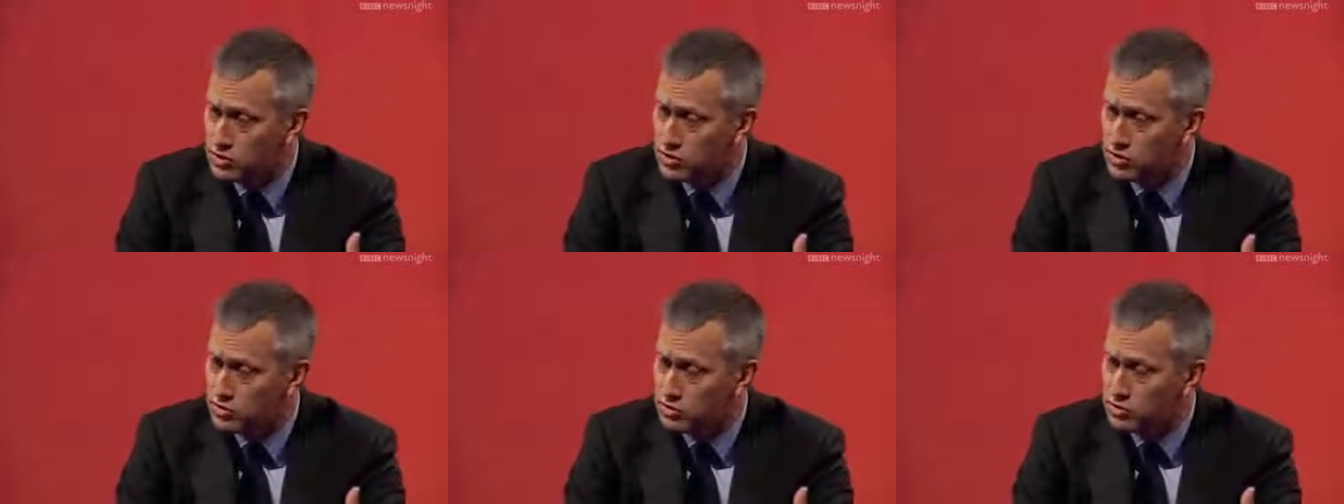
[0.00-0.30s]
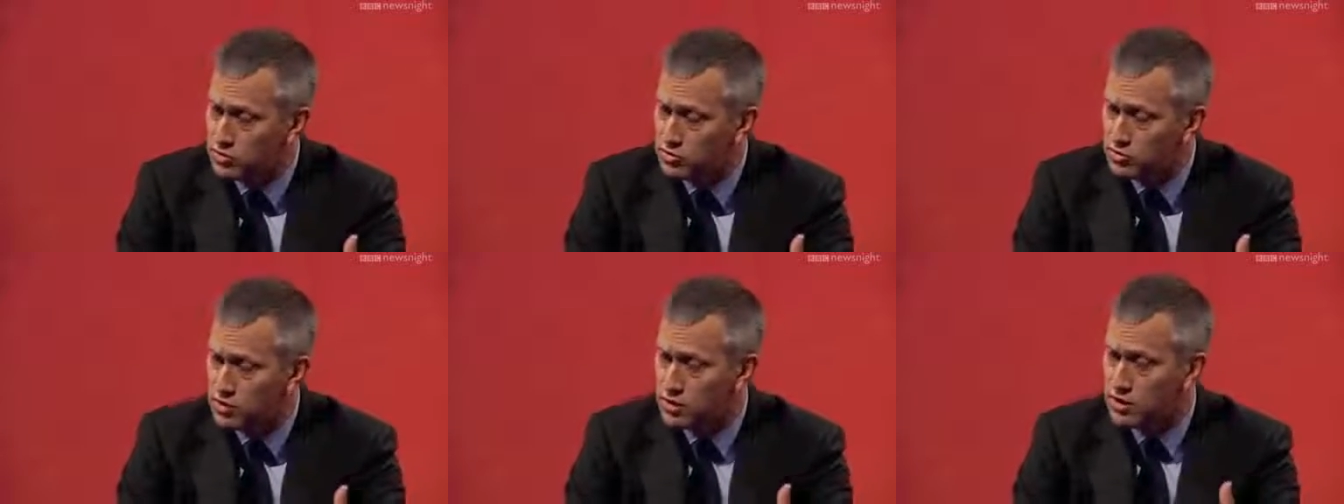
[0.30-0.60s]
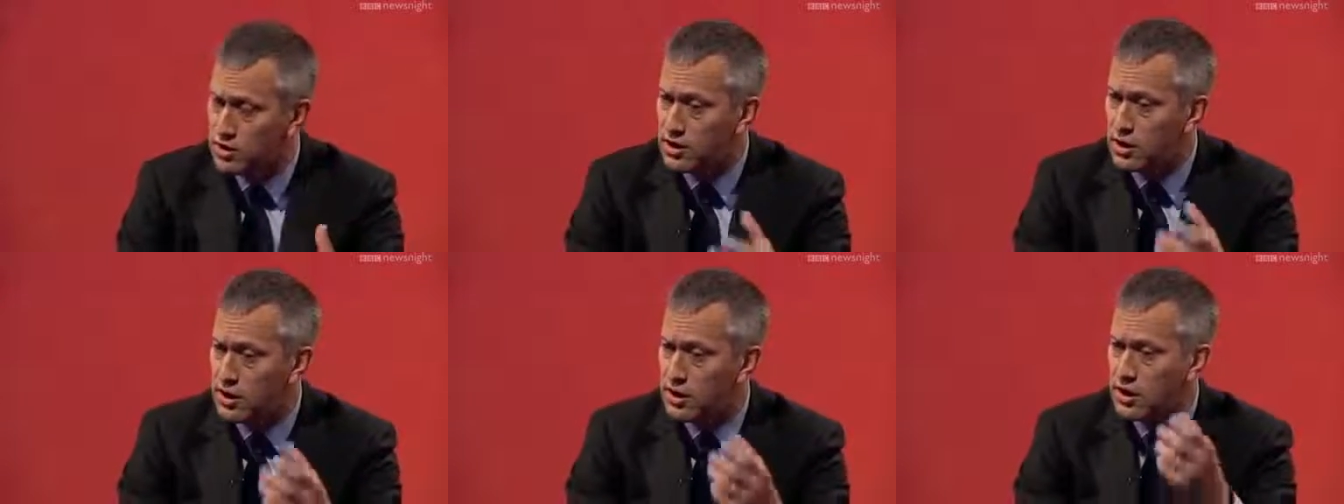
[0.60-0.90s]
need to move
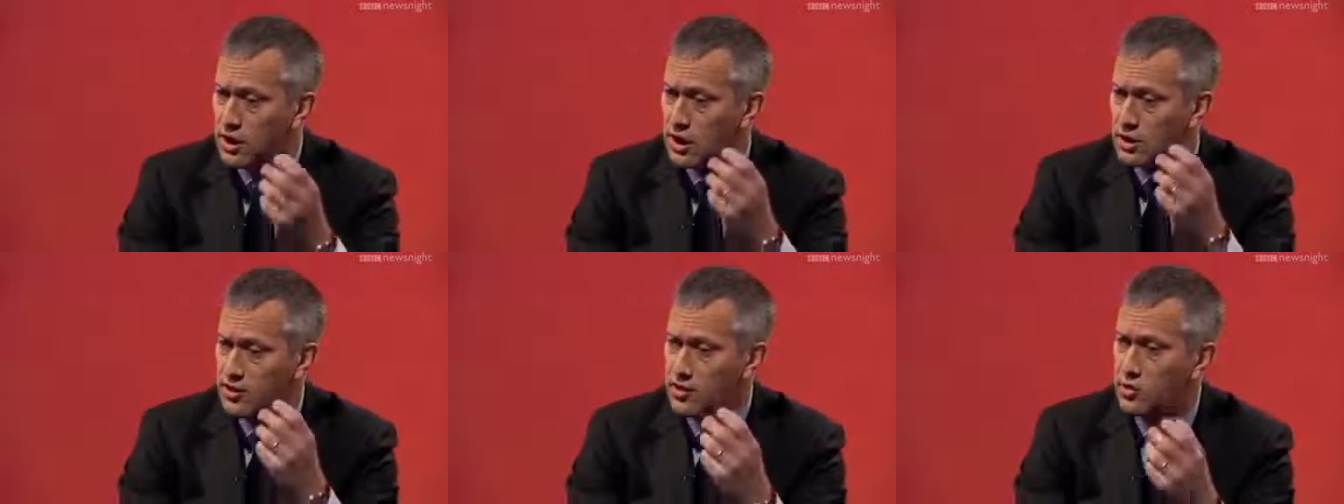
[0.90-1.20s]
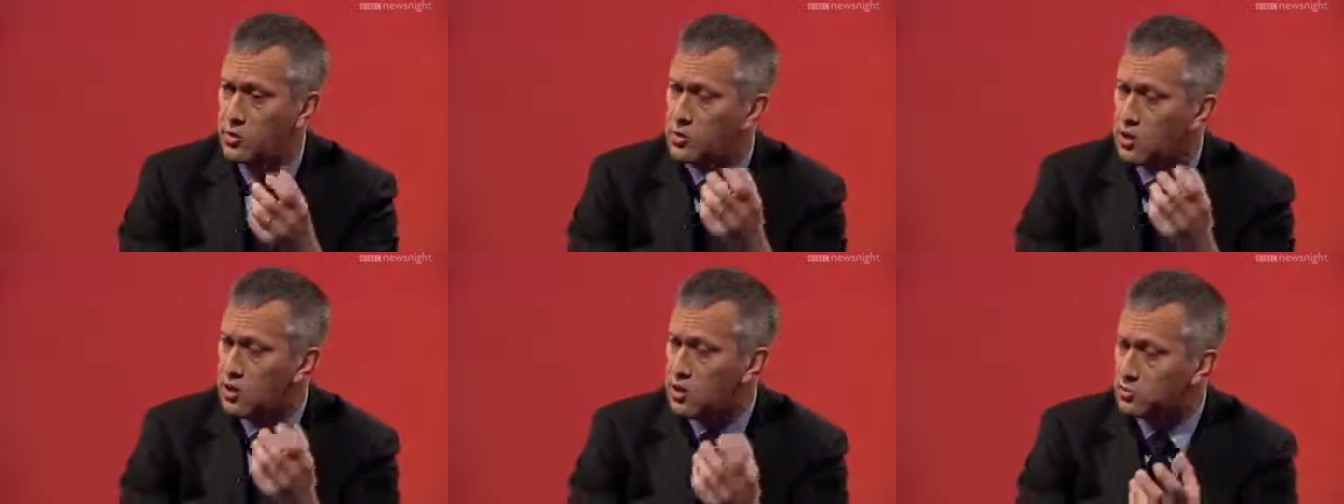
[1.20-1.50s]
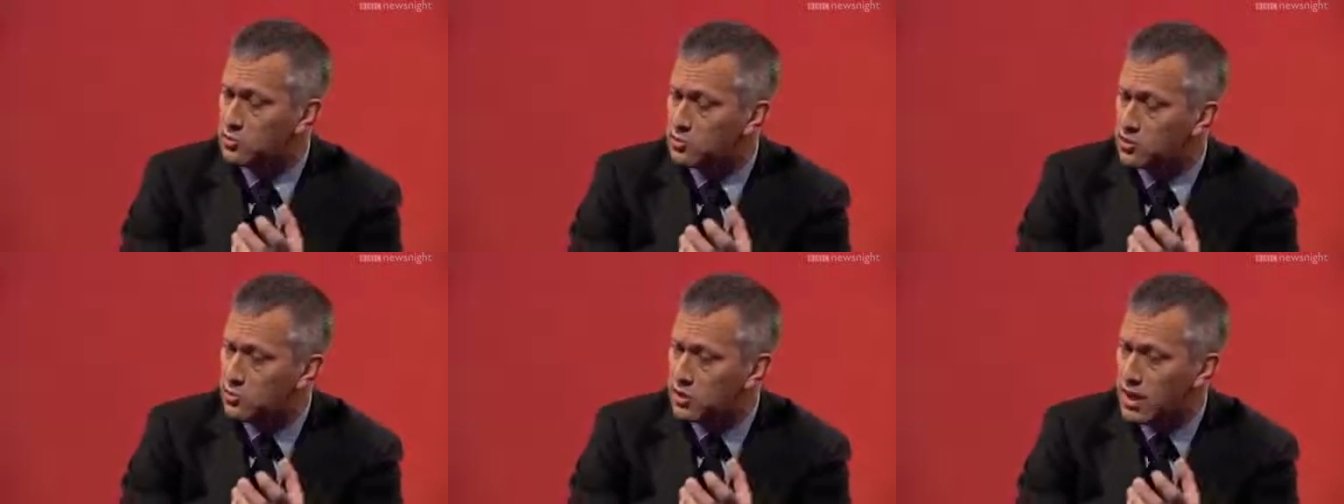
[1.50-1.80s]
on. I think what
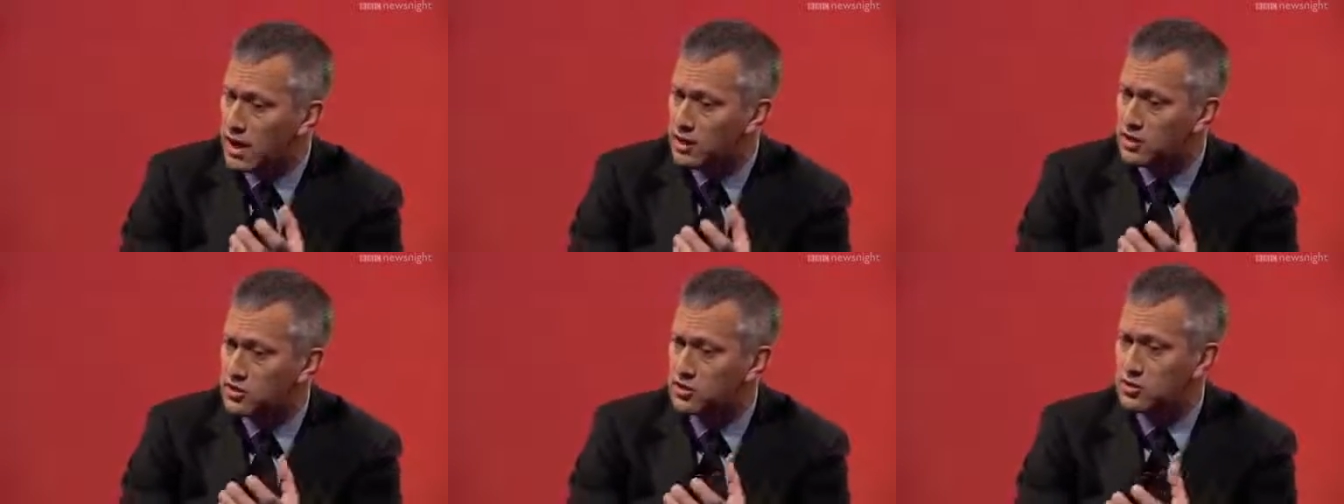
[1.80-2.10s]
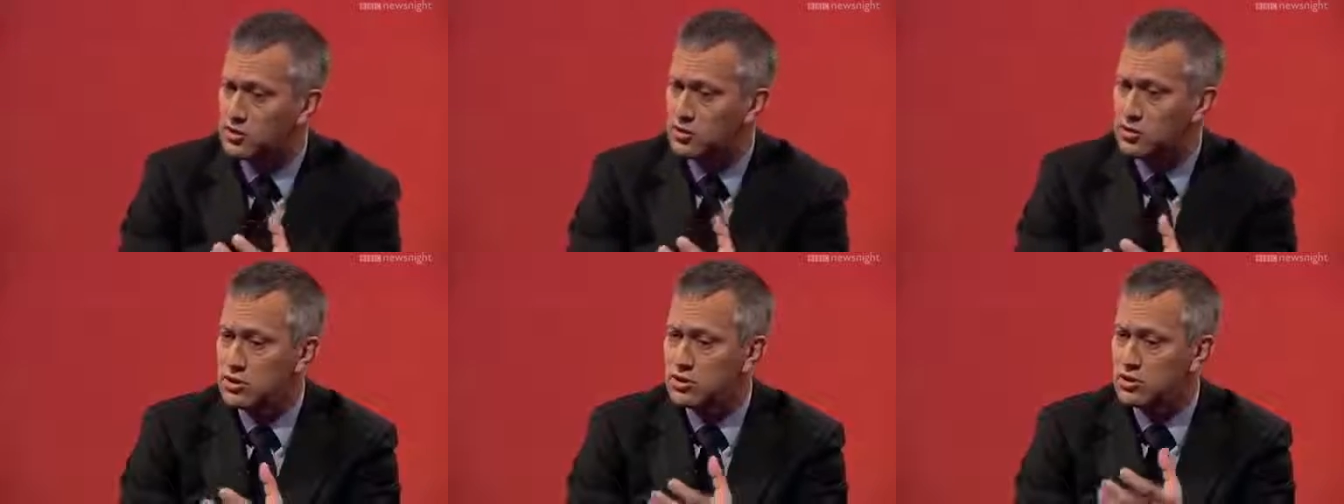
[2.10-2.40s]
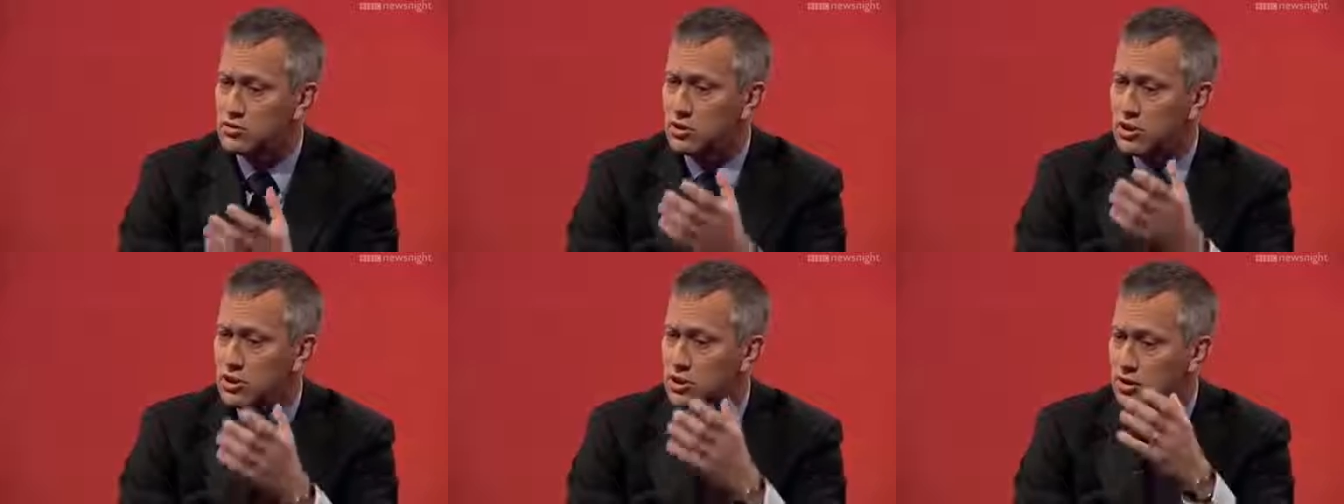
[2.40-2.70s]
it comes back to
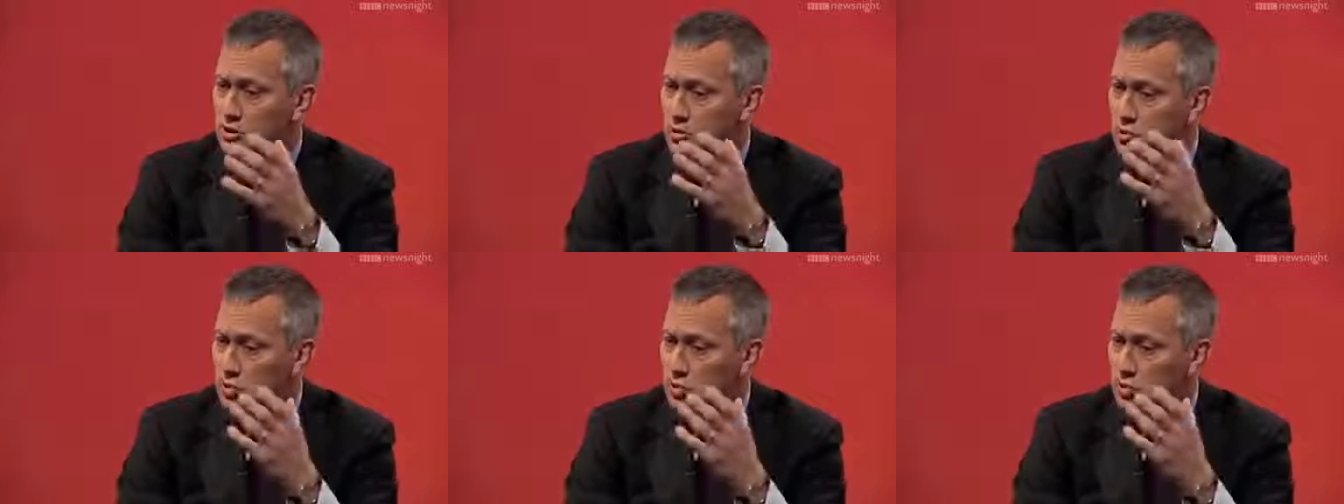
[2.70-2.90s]
is